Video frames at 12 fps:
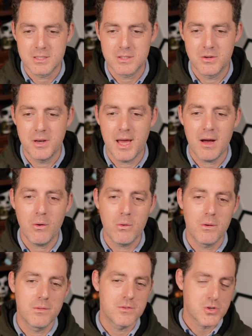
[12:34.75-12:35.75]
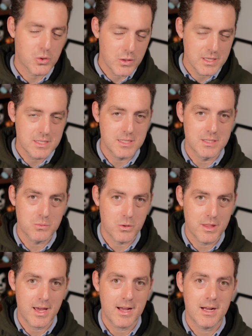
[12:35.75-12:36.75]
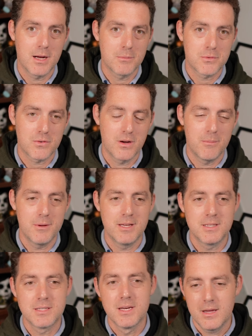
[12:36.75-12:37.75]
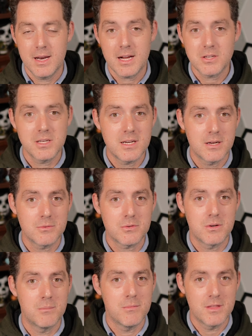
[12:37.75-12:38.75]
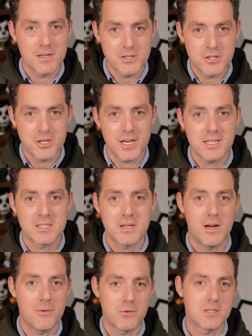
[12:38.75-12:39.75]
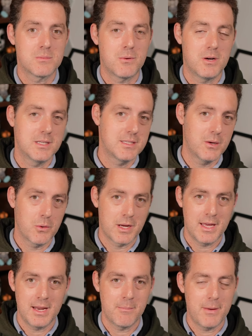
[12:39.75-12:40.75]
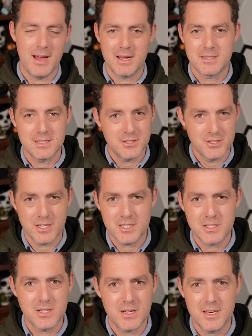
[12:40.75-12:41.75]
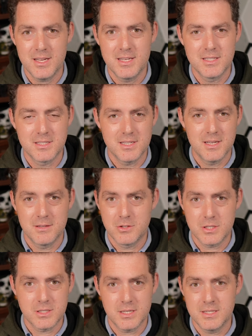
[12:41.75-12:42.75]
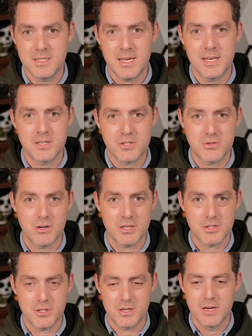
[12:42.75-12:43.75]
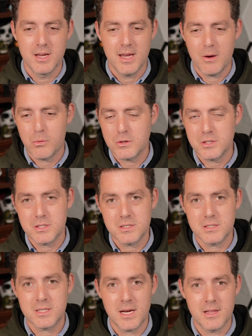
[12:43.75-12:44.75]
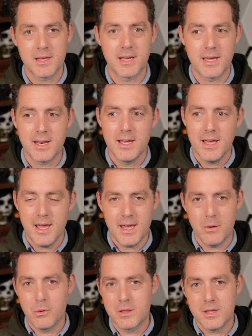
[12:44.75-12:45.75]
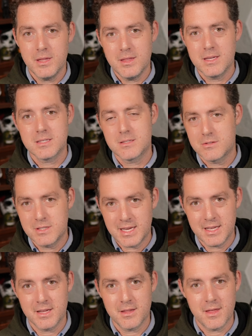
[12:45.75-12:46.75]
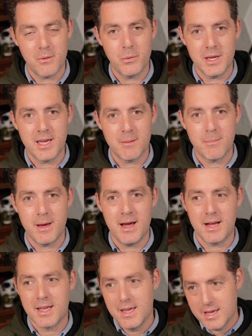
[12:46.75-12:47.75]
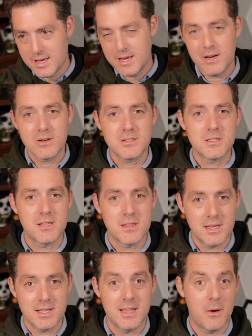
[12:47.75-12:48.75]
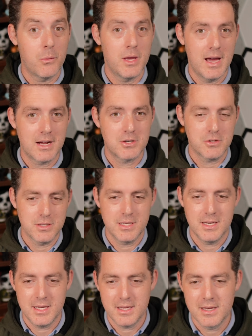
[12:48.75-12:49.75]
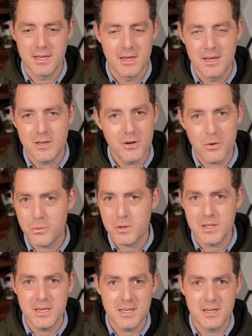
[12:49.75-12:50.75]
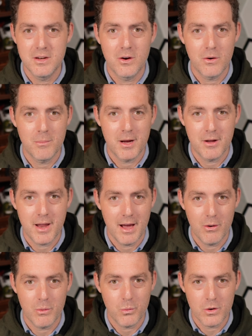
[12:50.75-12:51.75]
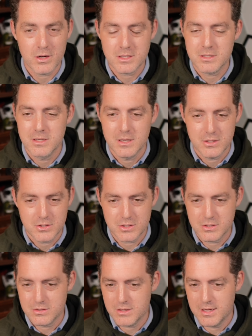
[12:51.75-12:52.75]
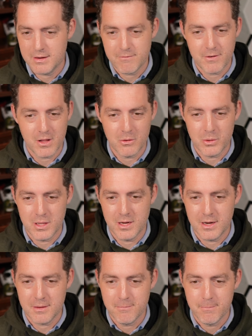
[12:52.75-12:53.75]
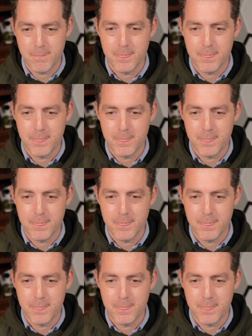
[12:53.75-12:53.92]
So now choices, where that comes from is it actually comes from the JSON response that we're getting back. JSON is just a data structure and we're just telling it, hey, within this data that we get back, here's the thing that we actually need. You don't really need to know about how it works, just uh, follow along.